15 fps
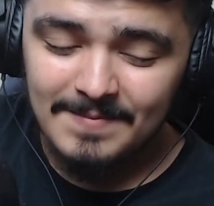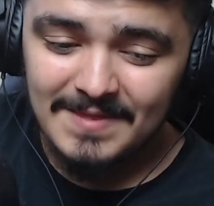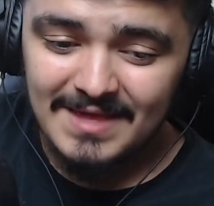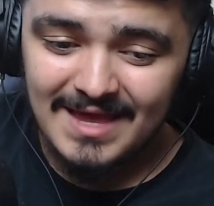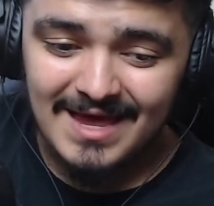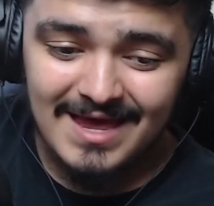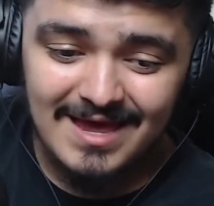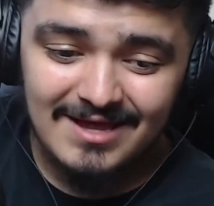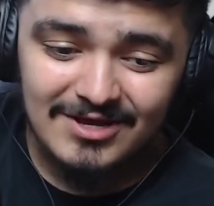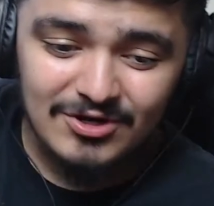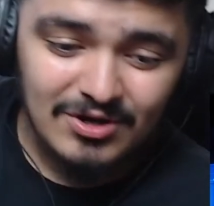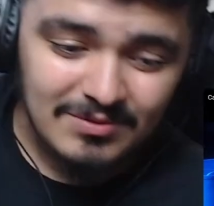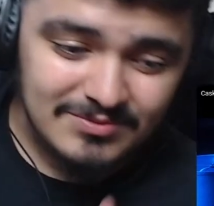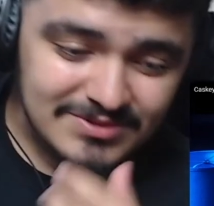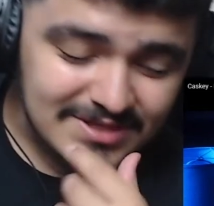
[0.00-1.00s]
And you know what
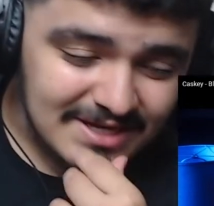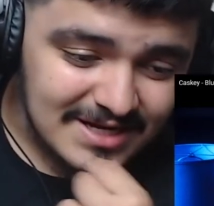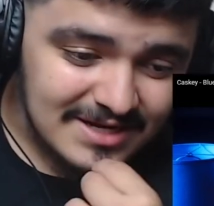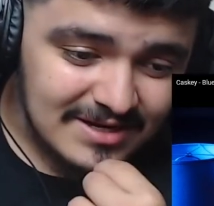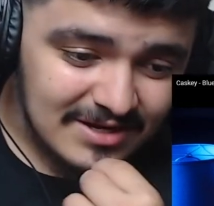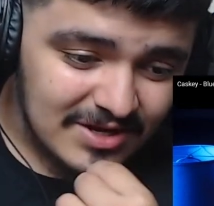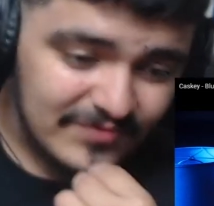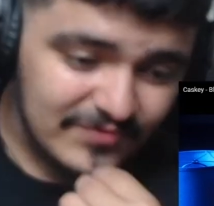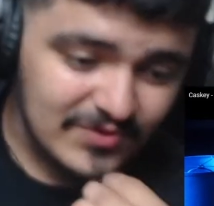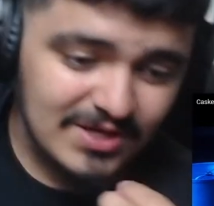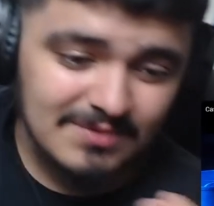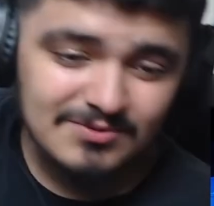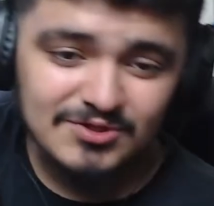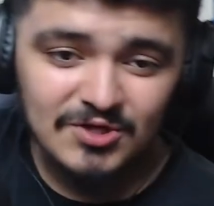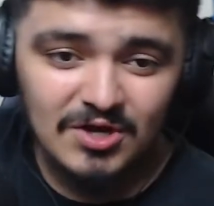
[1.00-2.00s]
I'm saying? If you
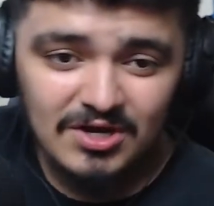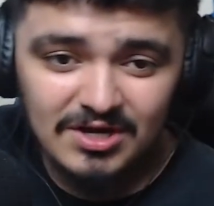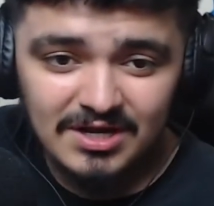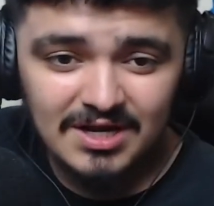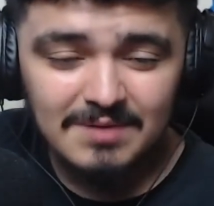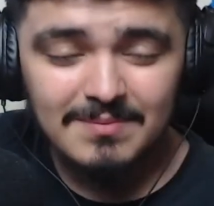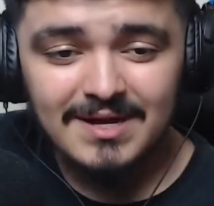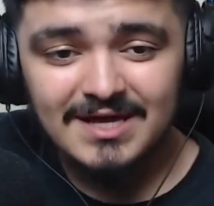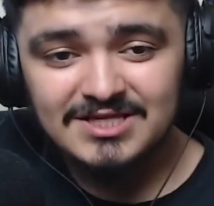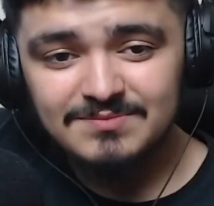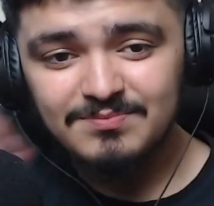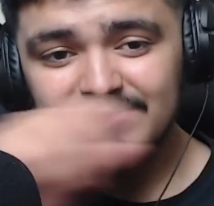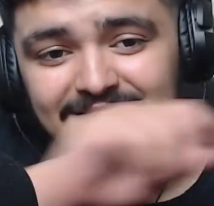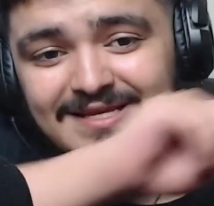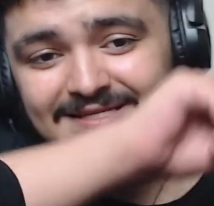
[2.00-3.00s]
keep talking, I might have to
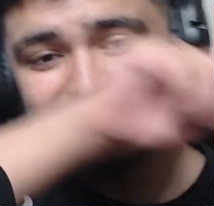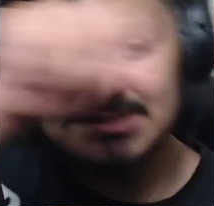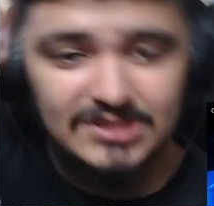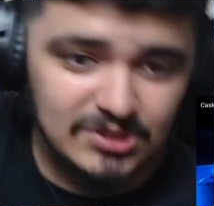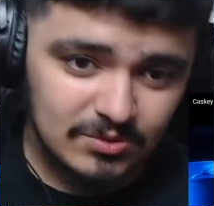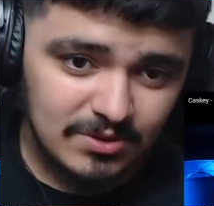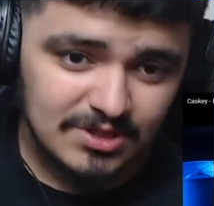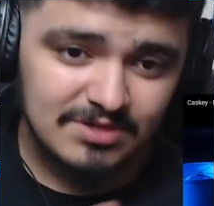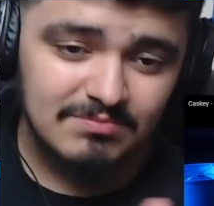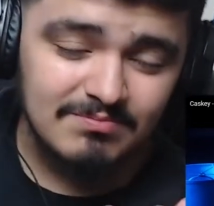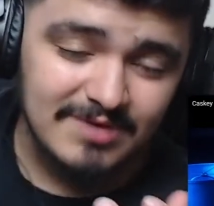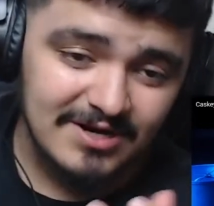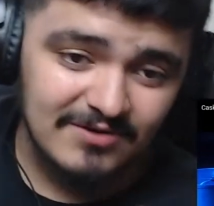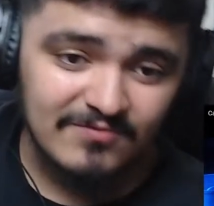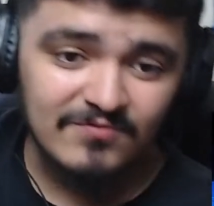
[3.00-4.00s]
put that seal on your
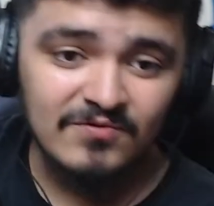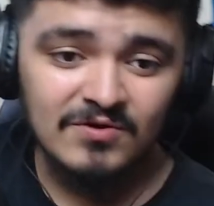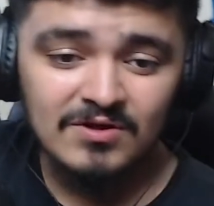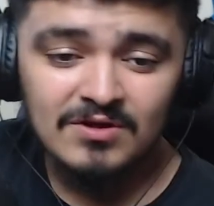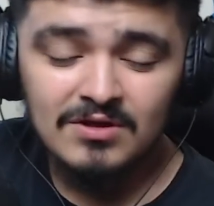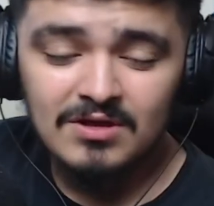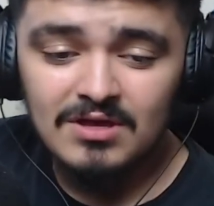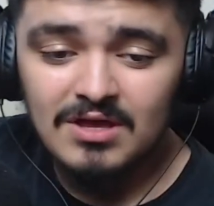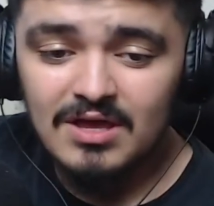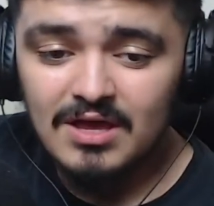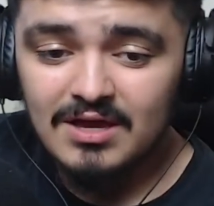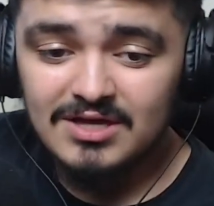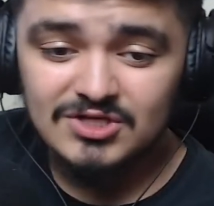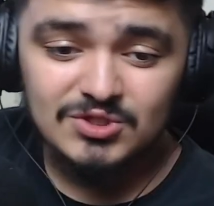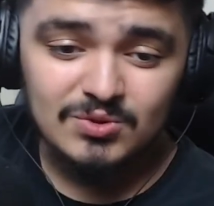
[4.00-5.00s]
mouth.
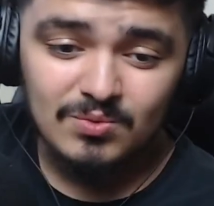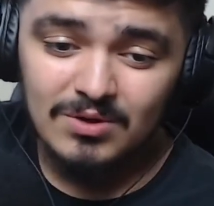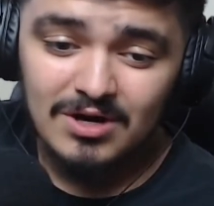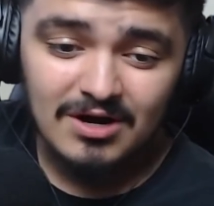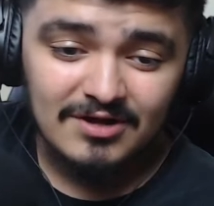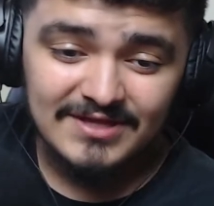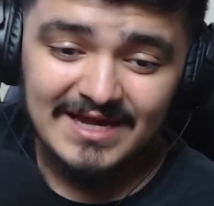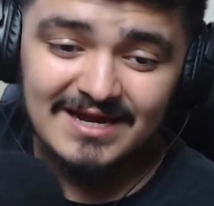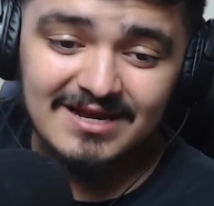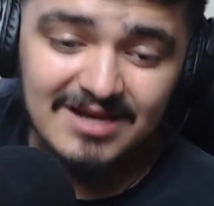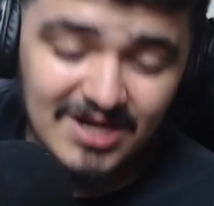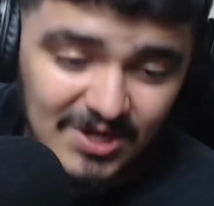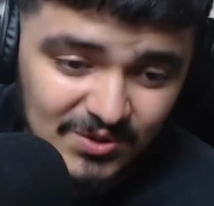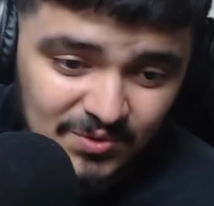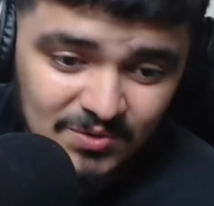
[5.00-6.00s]
Because you want all that
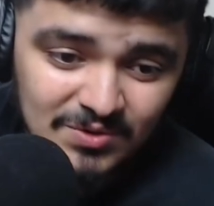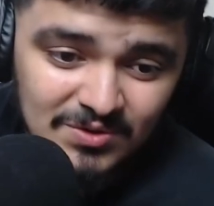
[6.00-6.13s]
clout.